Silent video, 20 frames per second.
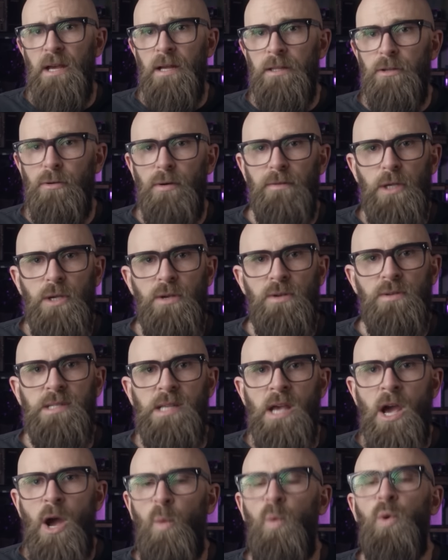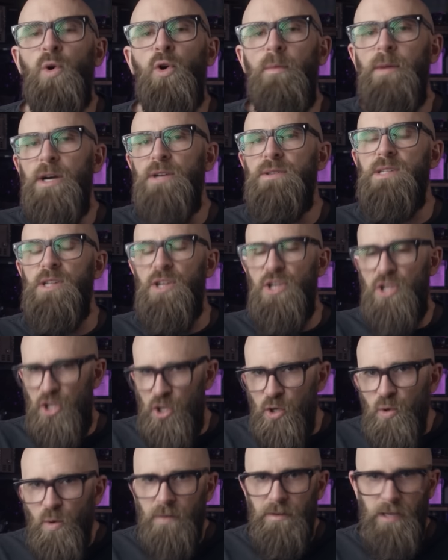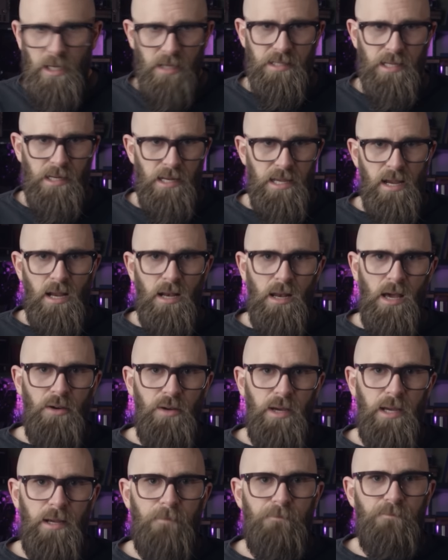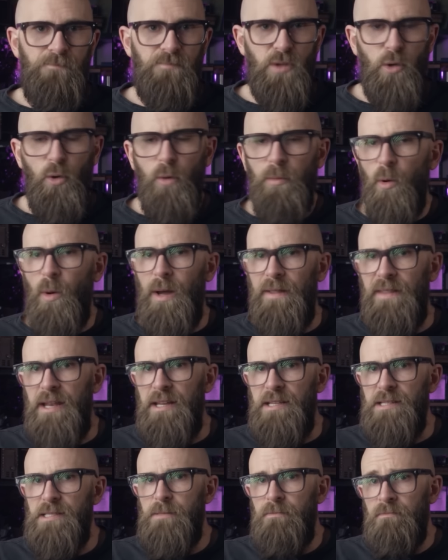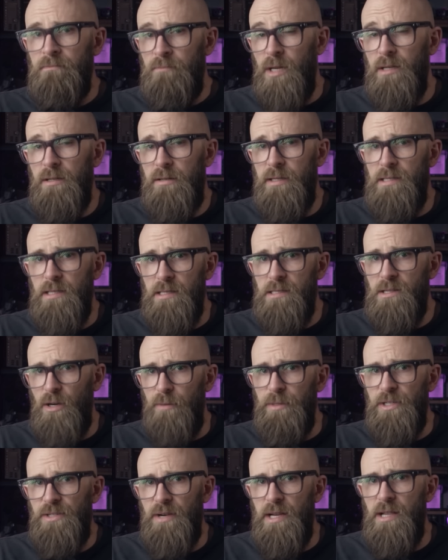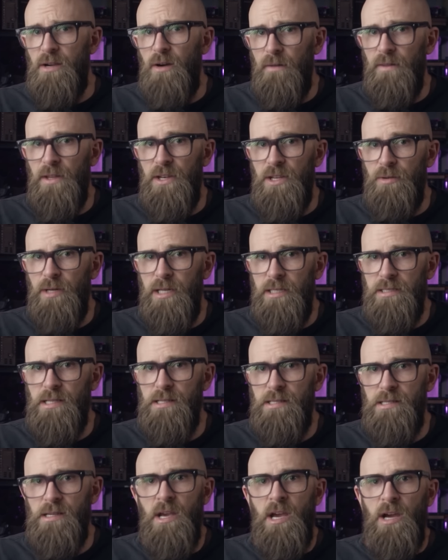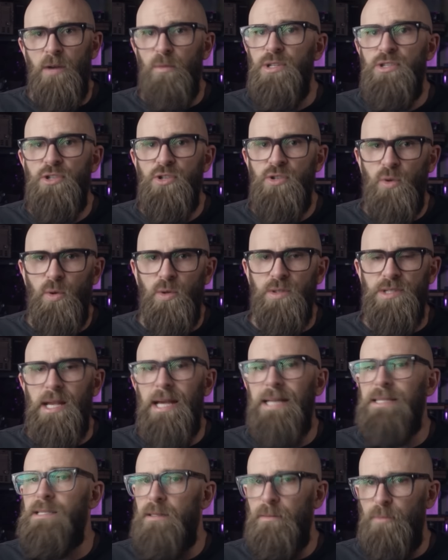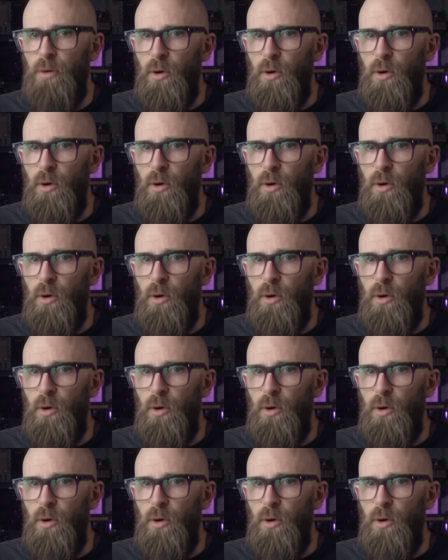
The reviews were almost universally glowing. All but one, that is. One critic's commentary on the new artist was short and to the